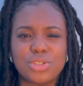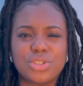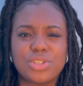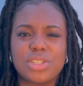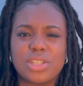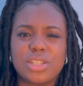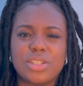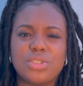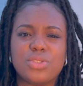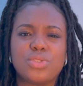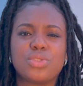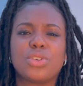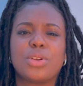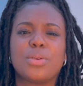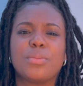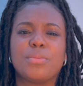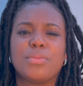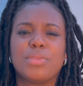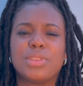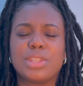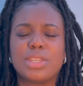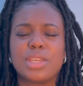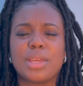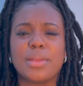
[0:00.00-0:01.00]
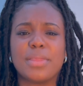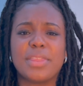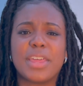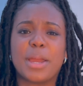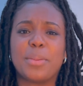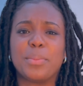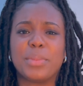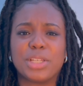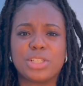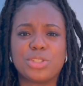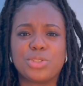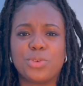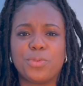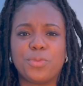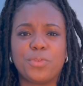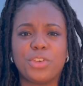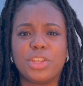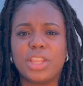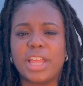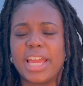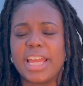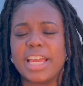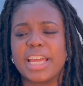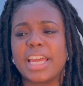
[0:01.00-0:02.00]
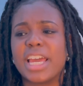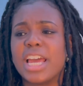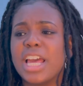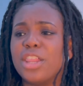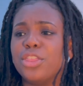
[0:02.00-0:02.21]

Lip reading: syndrome that makes you feel like